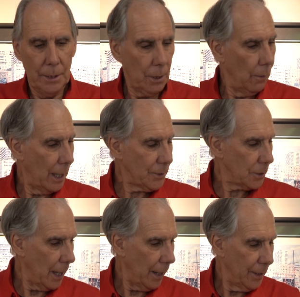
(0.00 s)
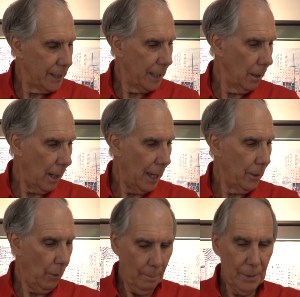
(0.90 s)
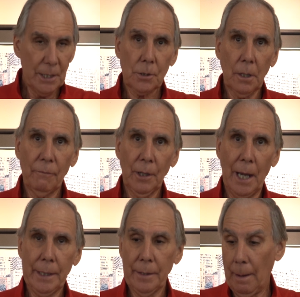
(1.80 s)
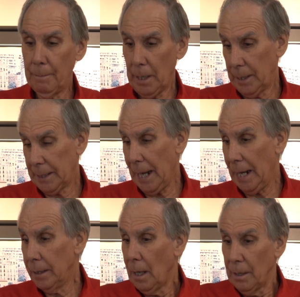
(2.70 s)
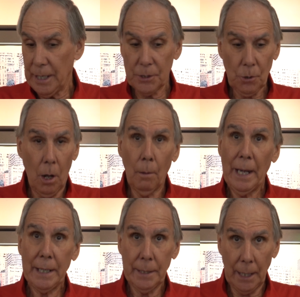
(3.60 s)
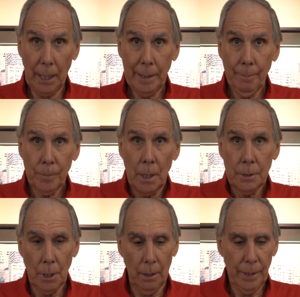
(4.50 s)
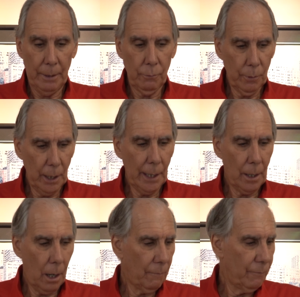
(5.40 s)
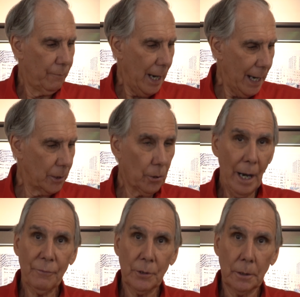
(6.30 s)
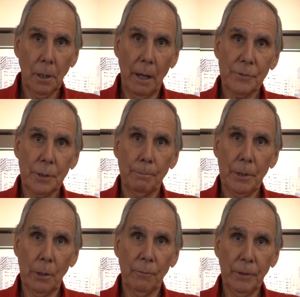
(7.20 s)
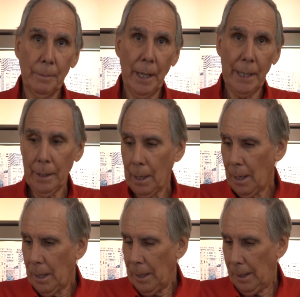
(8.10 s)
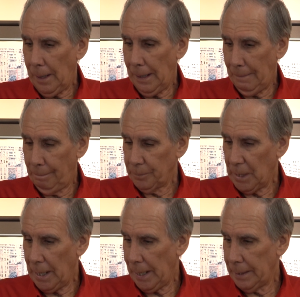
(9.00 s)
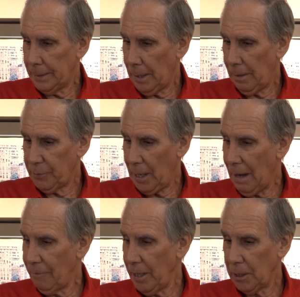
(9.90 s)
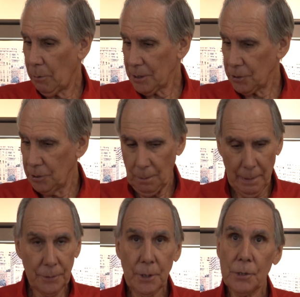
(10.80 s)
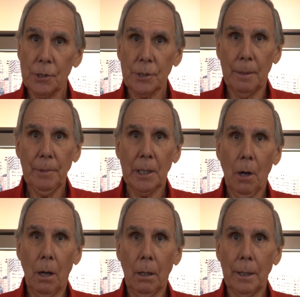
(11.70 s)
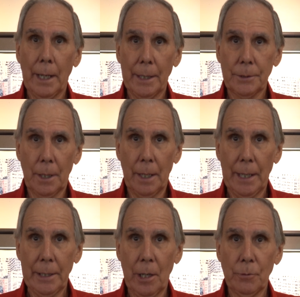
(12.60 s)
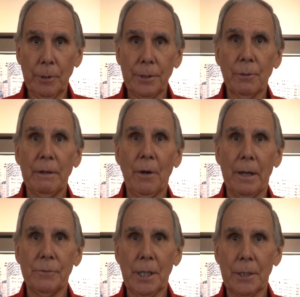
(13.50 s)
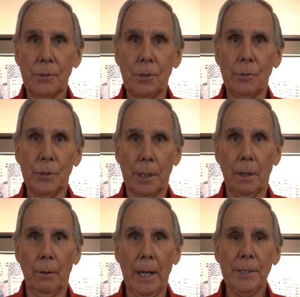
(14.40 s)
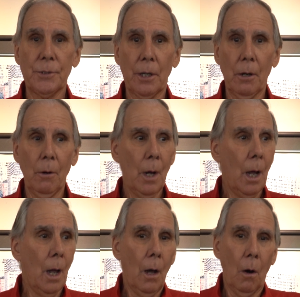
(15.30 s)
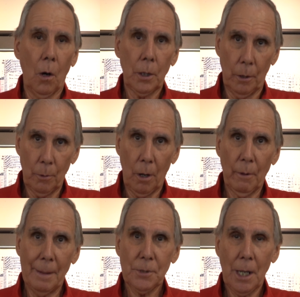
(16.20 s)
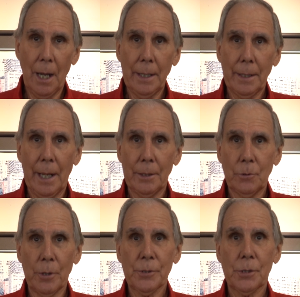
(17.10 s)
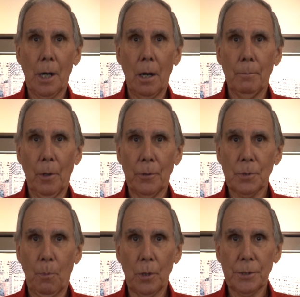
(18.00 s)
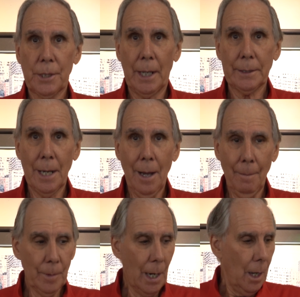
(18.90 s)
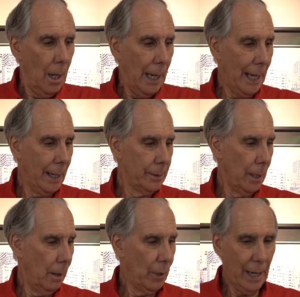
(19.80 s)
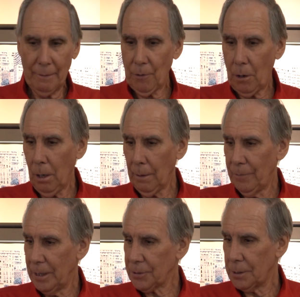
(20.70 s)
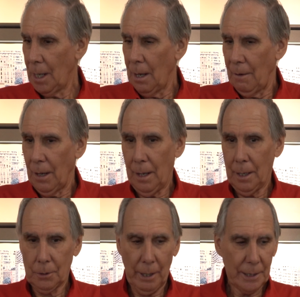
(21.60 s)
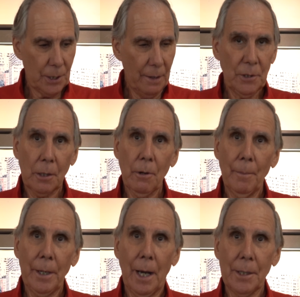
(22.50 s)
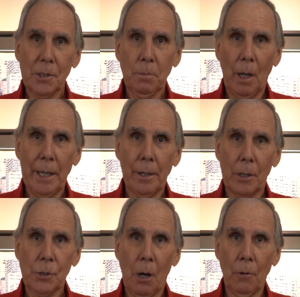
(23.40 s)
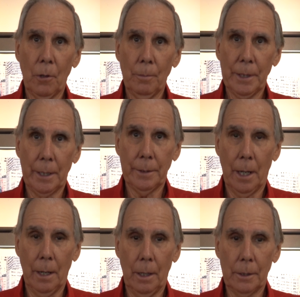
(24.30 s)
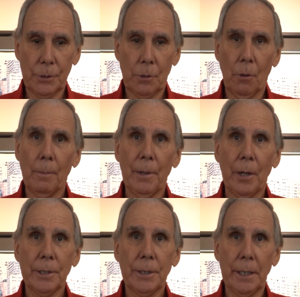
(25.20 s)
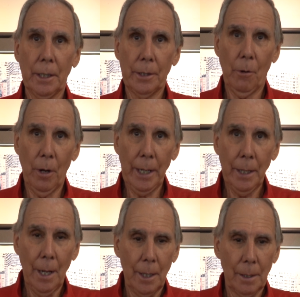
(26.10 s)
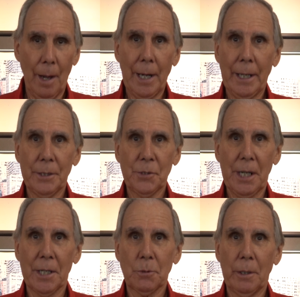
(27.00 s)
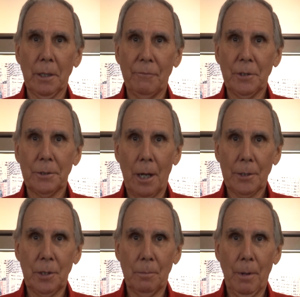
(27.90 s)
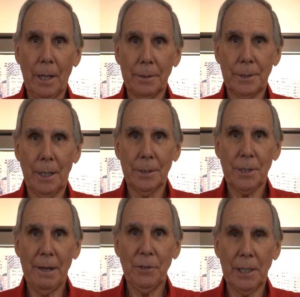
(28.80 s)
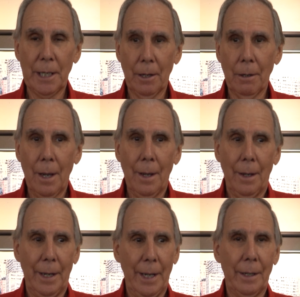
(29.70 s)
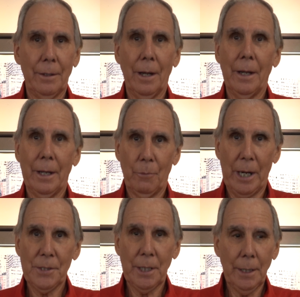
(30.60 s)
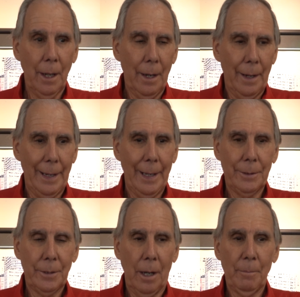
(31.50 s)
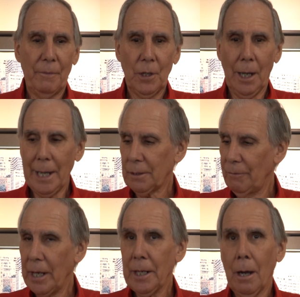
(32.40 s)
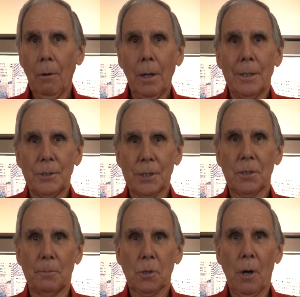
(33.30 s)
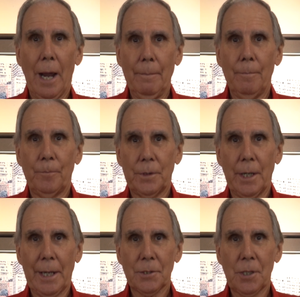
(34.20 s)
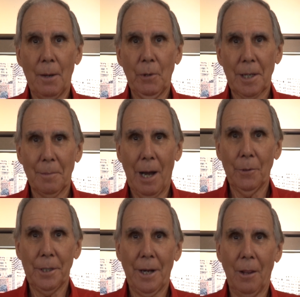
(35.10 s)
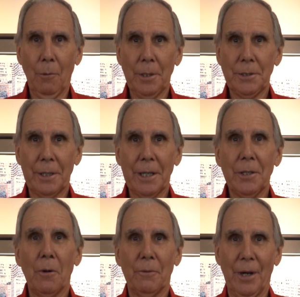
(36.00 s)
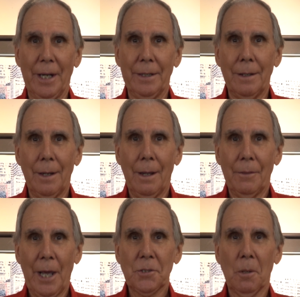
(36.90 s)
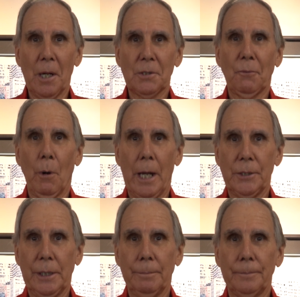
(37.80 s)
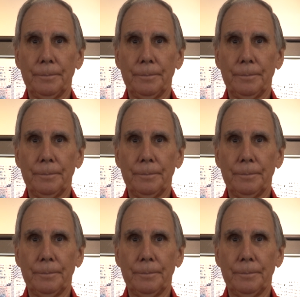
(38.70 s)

So that's kind of the deal on OMP's glove line. Um, and again, these are all made in Italy, so they really are handcrafted gloves. They're beautifully made. Um, and uh, if you have any questions about this, just give me a call at 800-356-2080 uh, or go to our website at northstarmotorsports.com. And uh, we have all of this uh, great safety equipment on display in our showroom in uh, our store at Barrington, Illinois. Come on in and see us. We'd love to talk to you about uh, safety gear and, uh, and racing. And um, if you like the video, just subscribe. The next time we come out with another one, you'll get notified. Thanks so much for watching.